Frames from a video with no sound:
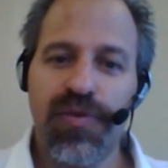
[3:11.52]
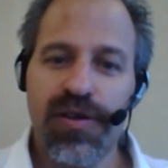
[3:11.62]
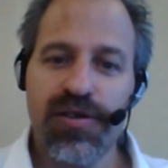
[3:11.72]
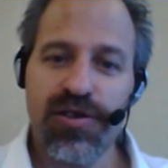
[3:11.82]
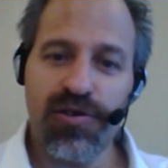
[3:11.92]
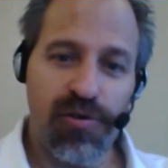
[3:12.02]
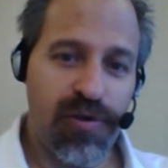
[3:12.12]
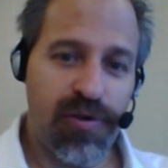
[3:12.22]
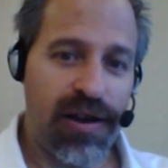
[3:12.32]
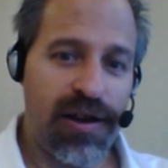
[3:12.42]

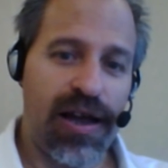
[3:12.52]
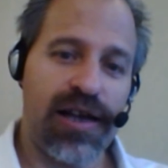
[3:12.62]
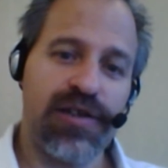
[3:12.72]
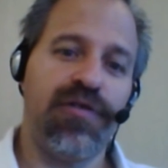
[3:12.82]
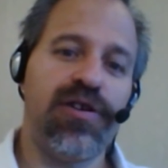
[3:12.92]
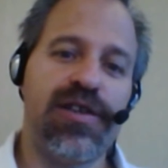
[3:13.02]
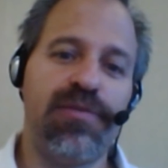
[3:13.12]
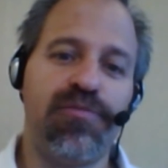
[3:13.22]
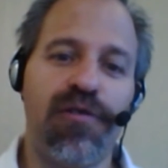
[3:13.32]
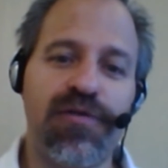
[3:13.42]
scoring as far as their
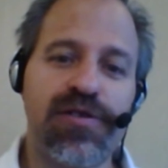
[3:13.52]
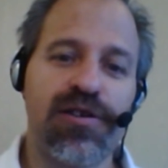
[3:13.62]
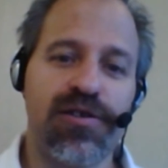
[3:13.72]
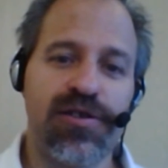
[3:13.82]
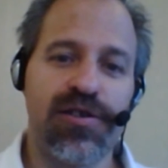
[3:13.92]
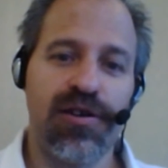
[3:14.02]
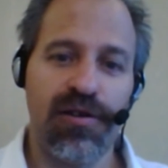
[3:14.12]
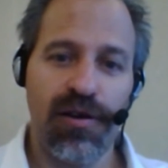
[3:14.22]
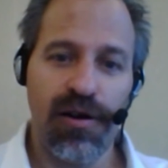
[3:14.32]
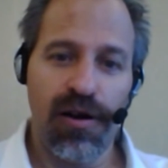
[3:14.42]
profits are concerned
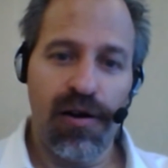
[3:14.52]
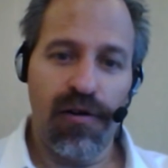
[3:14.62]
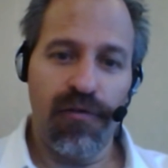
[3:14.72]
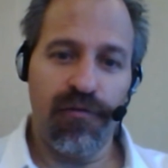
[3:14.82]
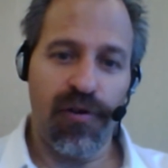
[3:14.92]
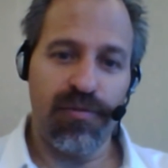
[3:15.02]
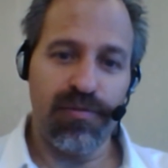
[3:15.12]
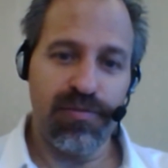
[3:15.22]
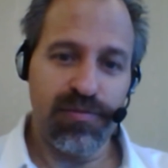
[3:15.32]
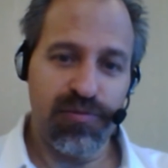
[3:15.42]
from
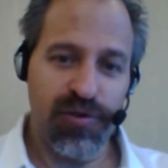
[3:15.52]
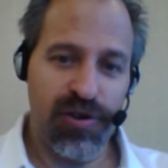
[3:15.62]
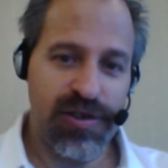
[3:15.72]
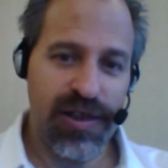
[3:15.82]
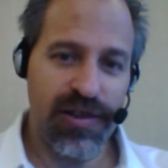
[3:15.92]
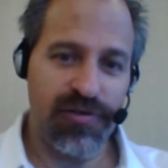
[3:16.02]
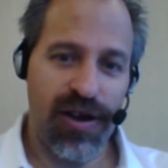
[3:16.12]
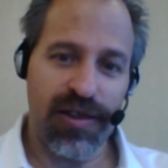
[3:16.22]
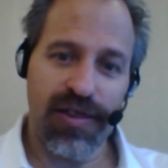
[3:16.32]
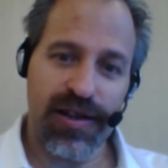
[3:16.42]
producing the drug
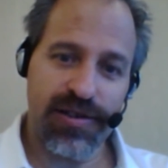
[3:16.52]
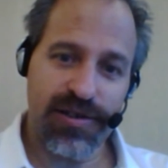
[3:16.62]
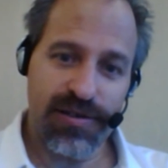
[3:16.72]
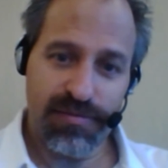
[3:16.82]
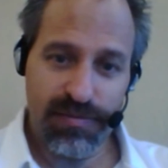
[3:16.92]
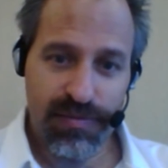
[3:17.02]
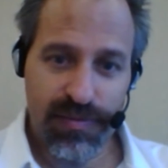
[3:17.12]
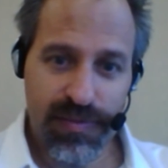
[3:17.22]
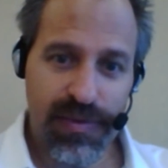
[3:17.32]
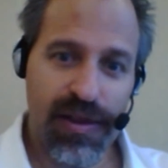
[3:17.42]

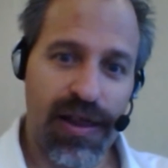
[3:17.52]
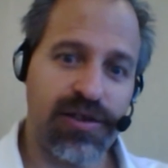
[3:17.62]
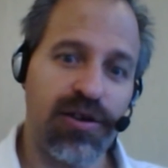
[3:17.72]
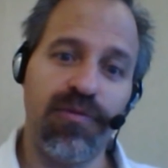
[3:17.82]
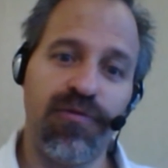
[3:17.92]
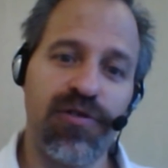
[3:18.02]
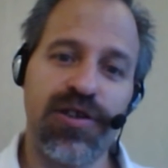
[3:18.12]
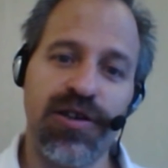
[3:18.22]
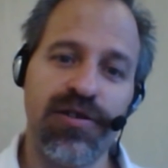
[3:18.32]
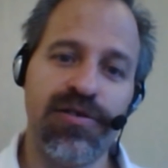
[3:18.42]
that's harmful to
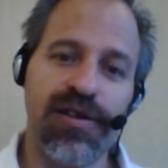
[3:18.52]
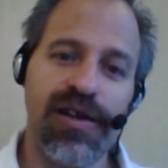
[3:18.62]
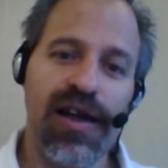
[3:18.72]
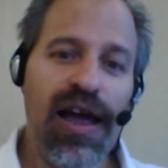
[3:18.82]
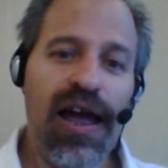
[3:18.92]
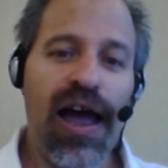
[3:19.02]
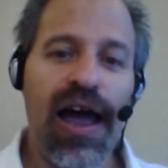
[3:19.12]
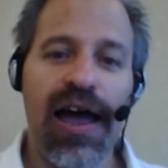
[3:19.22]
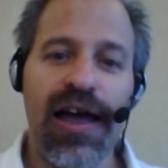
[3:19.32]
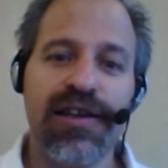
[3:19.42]
you,
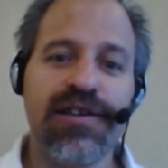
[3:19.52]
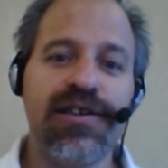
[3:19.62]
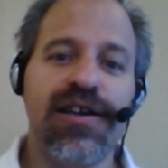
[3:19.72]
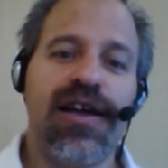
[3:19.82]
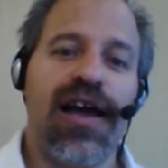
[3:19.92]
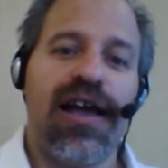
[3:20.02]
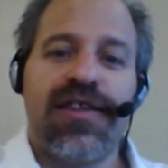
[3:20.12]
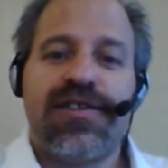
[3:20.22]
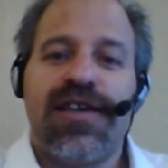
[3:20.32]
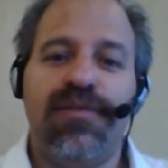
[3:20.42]
and at the
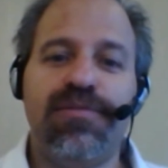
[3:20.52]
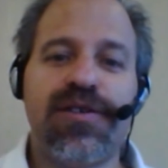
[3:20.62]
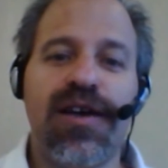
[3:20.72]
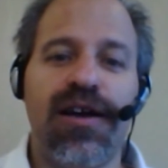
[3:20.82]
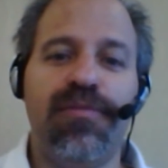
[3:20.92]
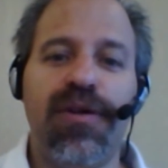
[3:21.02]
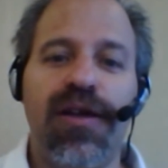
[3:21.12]
same time